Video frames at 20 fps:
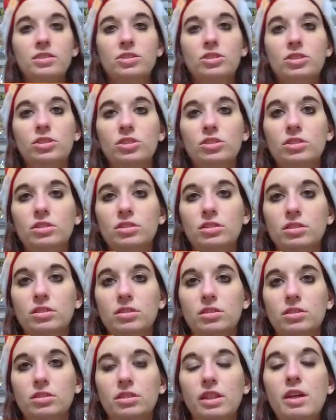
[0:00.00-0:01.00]

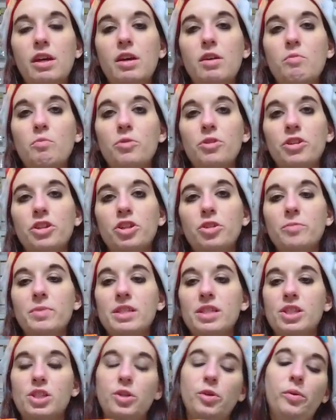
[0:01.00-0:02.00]
subtitle. Uh, we're
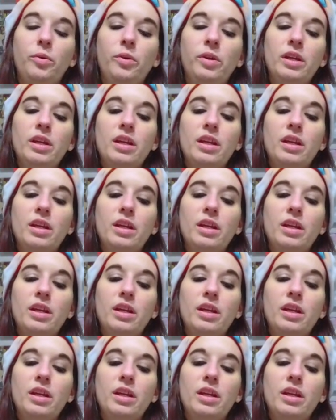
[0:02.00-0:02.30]
human too.